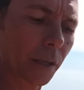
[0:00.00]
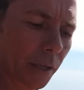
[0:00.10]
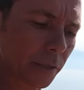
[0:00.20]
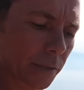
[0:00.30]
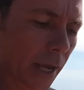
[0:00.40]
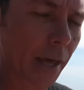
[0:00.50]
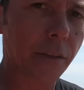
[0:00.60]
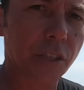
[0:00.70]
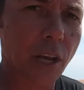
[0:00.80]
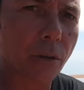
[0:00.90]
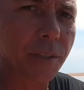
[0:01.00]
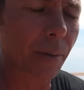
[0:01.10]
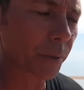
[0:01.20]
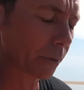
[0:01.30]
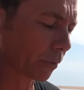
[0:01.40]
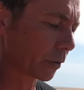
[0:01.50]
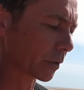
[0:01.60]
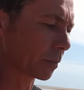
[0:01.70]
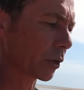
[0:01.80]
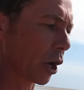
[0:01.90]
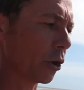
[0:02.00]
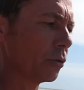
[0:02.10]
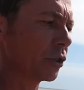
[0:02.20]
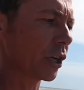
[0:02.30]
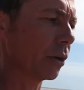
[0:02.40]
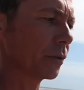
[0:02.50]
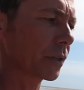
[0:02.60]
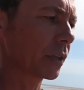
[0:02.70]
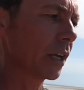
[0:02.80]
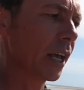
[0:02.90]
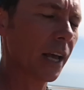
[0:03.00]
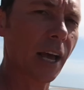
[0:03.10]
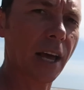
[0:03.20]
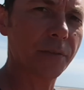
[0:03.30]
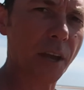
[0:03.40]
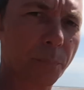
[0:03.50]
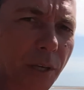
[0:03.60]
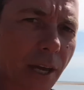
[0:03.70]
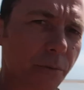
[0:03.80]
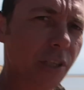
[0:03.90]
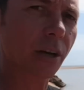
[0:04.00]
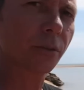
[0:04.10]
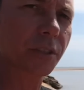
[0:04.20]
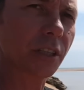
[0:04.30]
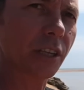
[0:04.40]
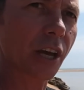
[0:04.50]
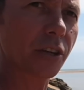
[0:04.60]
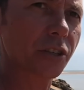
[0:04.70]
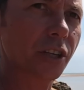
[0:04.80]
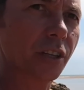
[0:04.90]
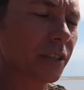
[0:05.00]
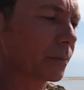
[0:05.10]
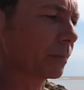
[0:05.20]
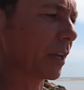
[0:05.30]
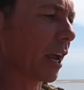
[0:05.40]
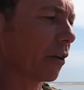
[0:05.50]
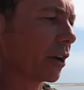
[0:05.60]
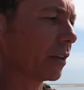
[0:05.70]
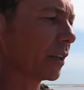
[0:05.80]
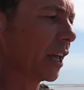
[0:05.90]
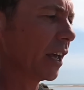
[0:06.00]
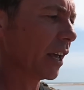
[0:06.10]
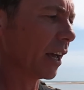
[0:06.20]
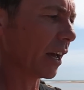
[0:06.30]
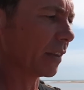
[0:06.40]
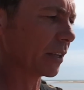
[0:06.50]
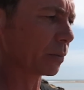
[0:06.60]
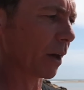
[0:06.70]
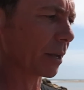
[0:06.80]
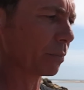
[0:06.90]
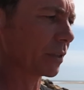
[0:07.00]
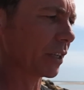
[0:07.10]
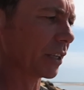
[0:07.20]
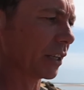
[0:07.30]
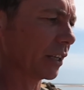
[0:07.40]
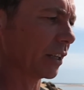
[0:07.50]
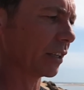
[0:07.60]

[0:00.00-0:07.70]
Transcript: is uh, the shells up here. We've got some cone shells. Uh, don't pick up shells in the ocean in this area. Uh, this one in particular,